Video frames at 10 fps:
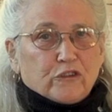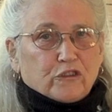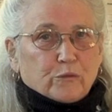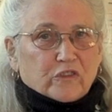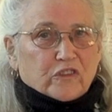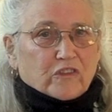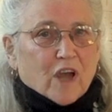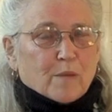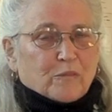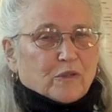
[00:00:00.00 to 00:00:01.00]
She was
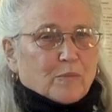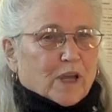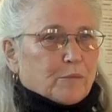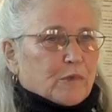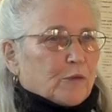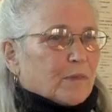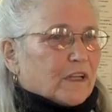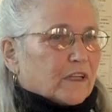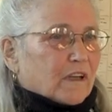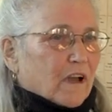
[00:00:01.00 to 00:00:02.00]
adopted by
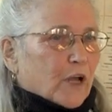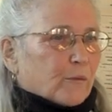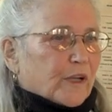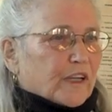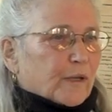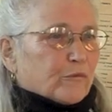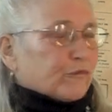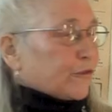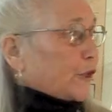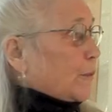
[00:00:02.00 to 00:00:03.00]
people in Conway named
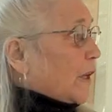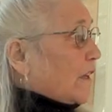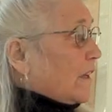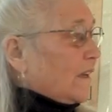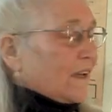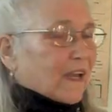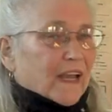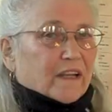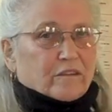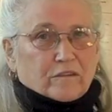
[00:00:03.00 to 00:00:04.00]
Freeman,
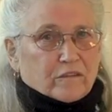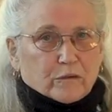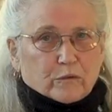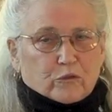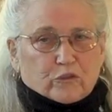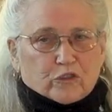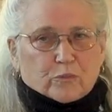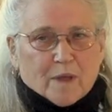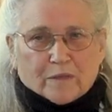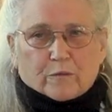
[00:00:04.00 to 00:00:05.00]
and she
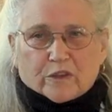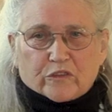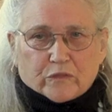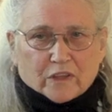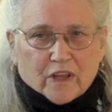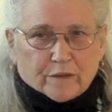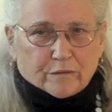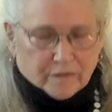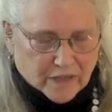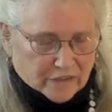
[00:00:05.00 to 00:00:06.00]
spent the rest of her
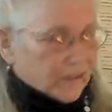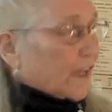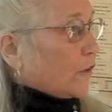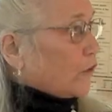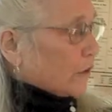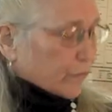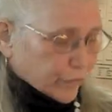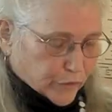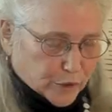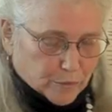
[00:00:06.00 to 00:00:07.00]
life as Angeline
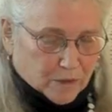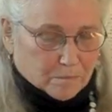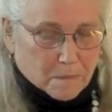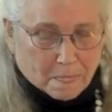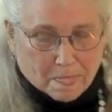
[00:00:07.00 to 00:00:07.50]
Freeman.